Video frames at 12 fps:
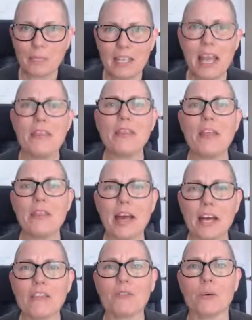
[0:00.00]
And then
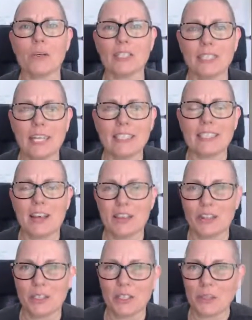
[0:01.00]
that, of course, lets
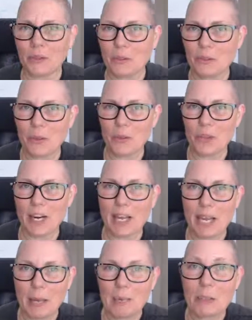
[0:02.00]
others in the group know that I
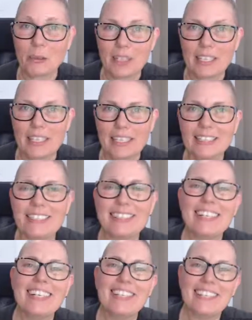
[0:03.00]
am doing this
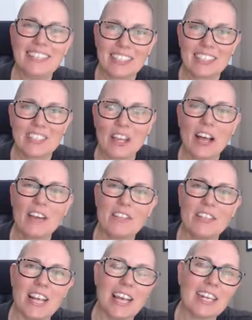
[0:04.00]
little live
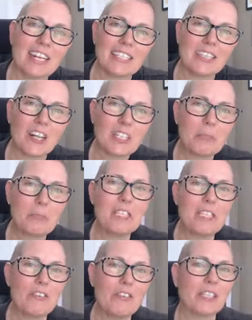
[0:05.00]
today. And it's not
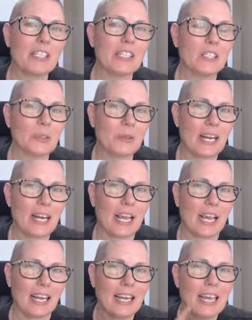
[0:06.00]
specifically a
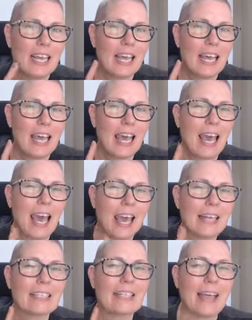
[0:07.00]
training,
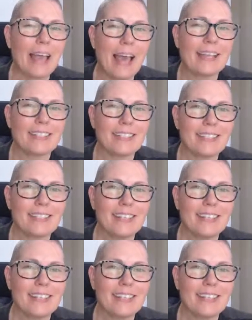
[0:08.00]
and yet.